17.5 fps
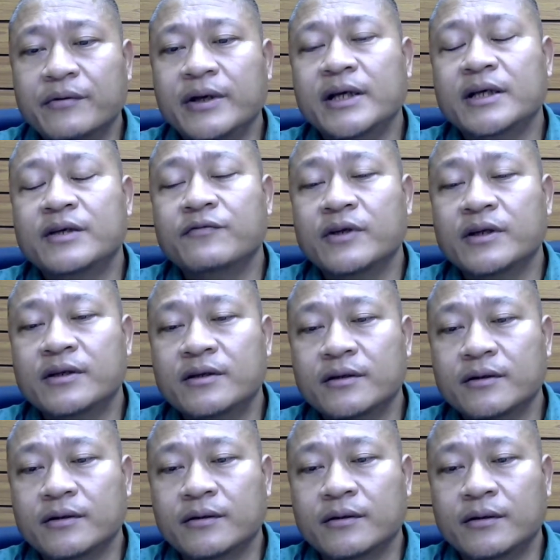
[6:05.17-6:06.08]
relate with
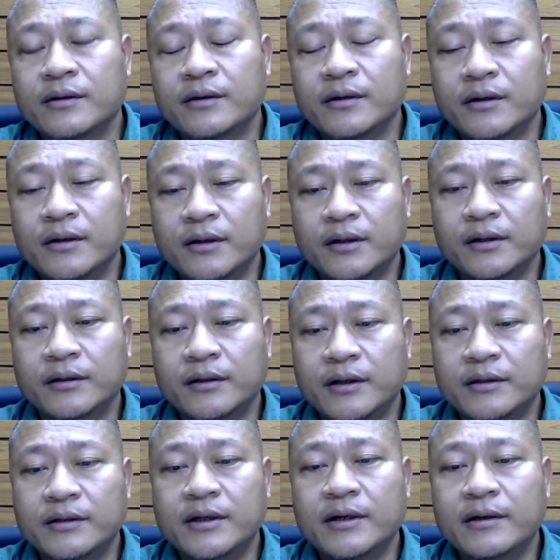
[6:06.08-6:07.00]

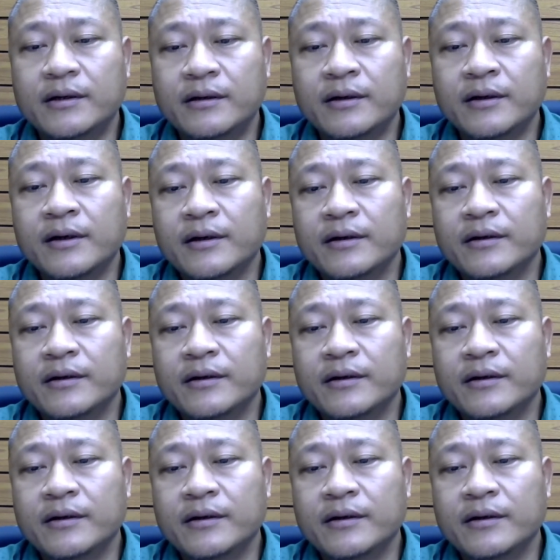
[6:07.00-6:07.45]
their